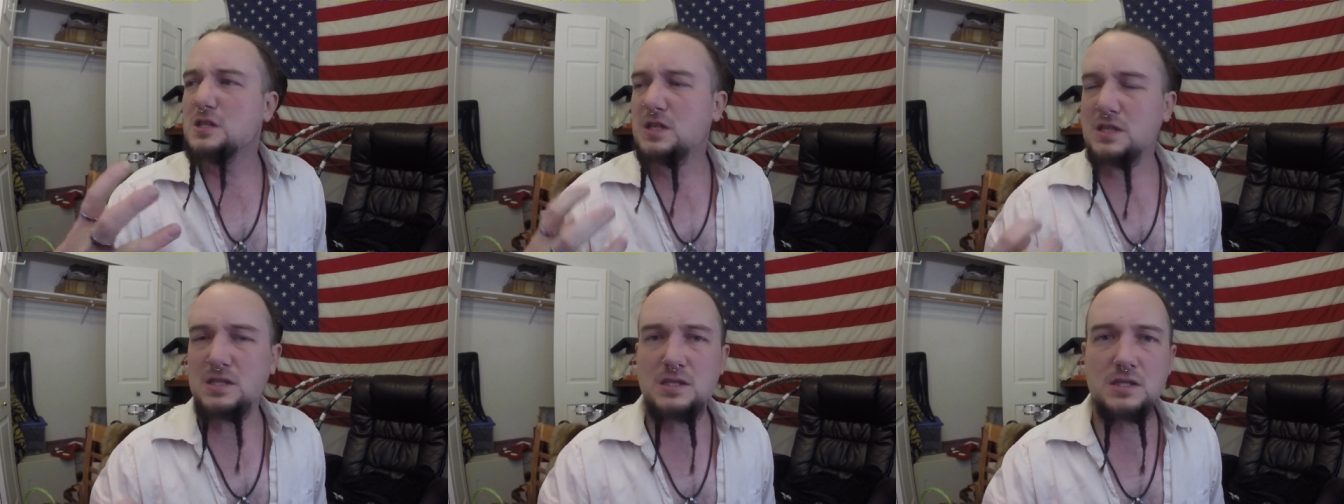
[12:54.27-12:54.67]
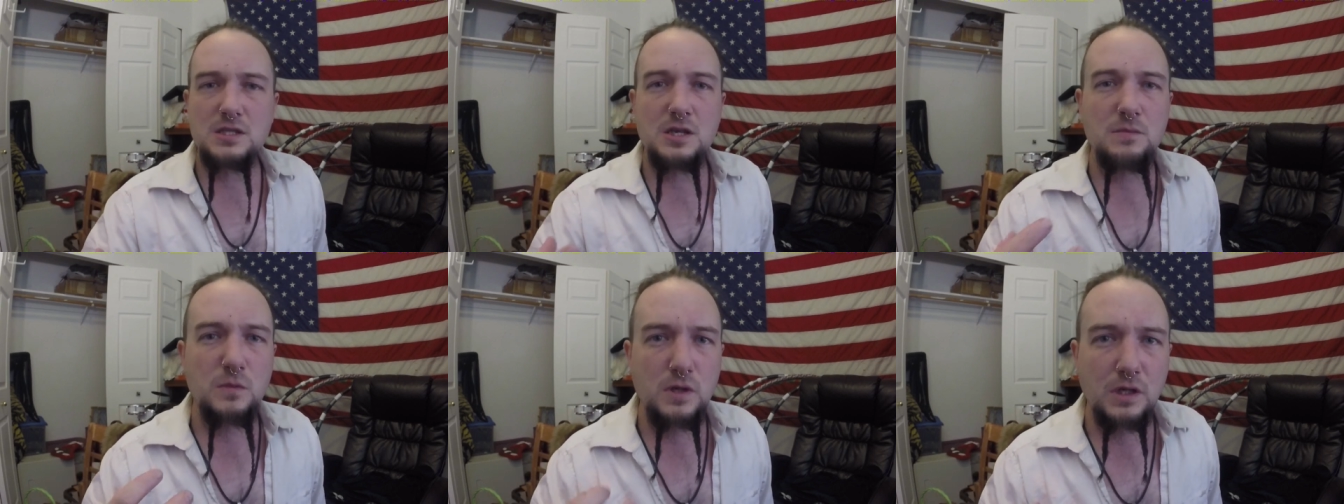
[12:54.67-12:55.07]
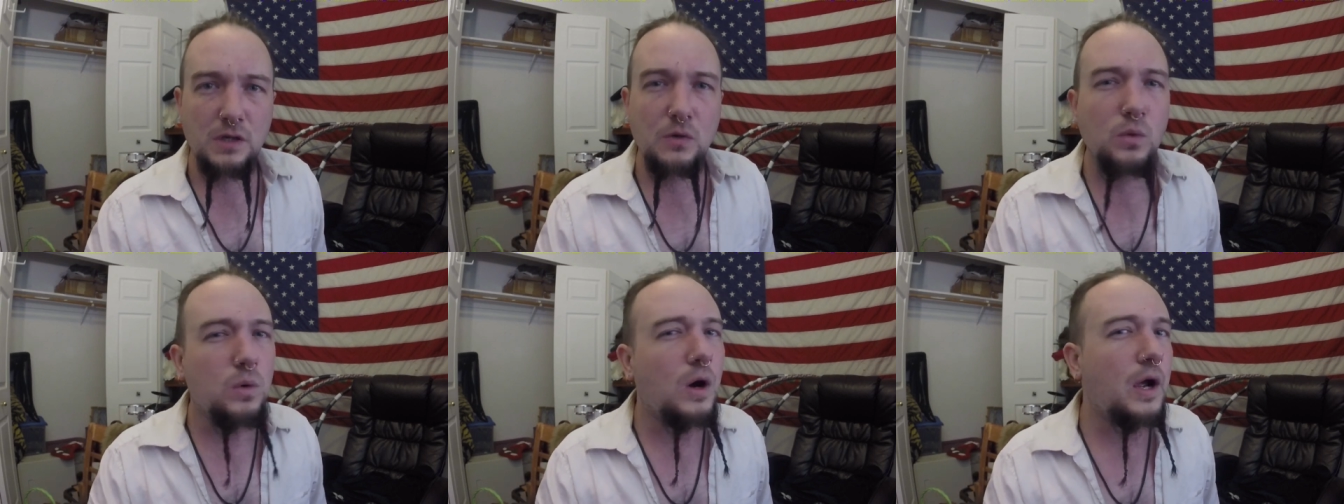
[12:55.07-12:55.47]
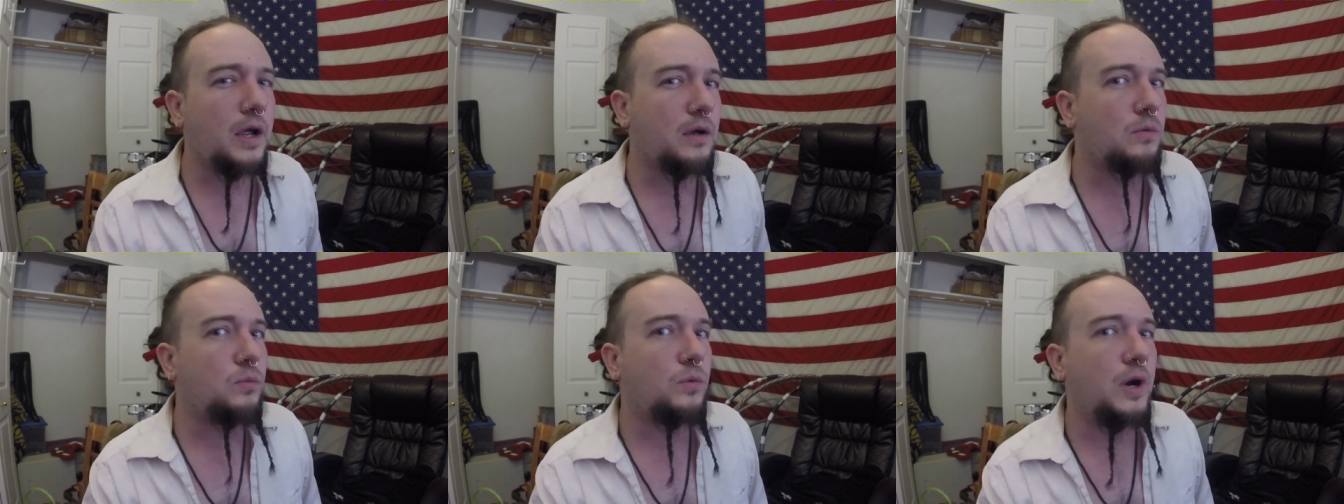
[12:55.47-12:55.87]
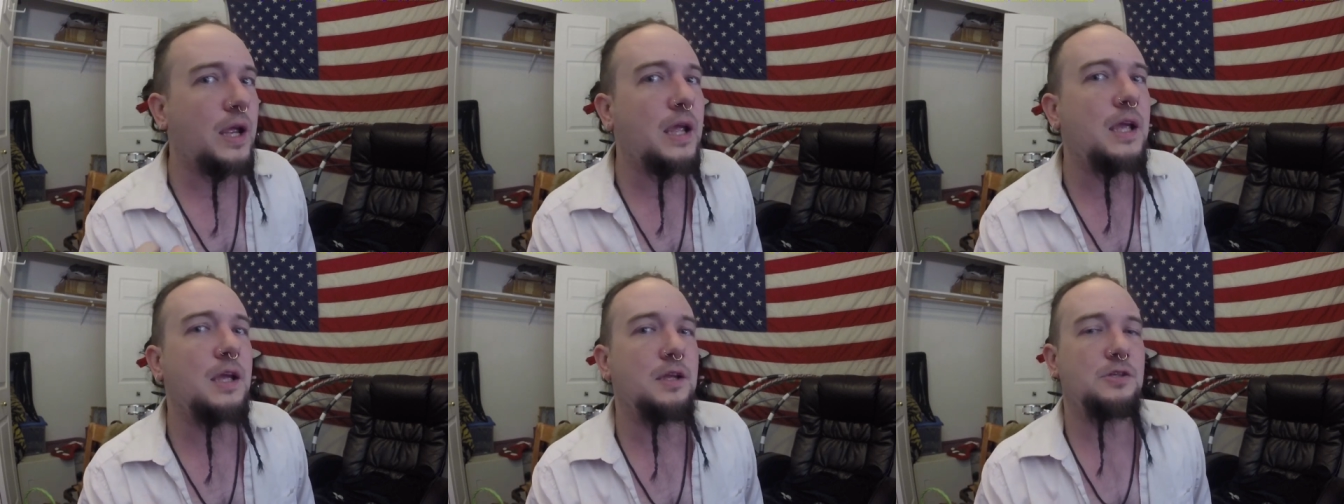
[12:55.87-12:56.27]
simmering, quiet
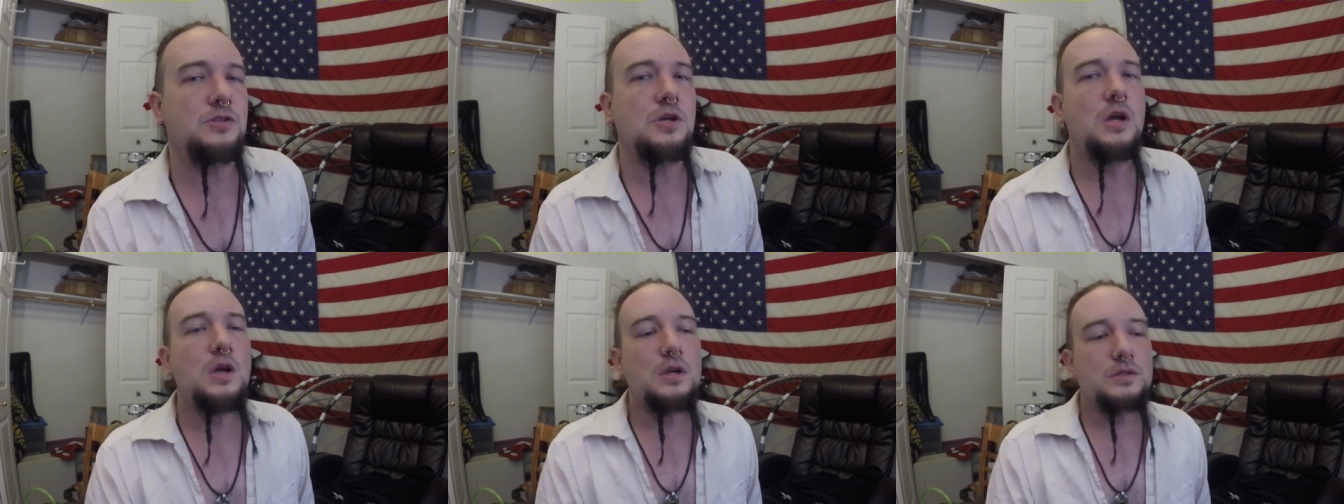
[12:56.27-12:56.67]
rage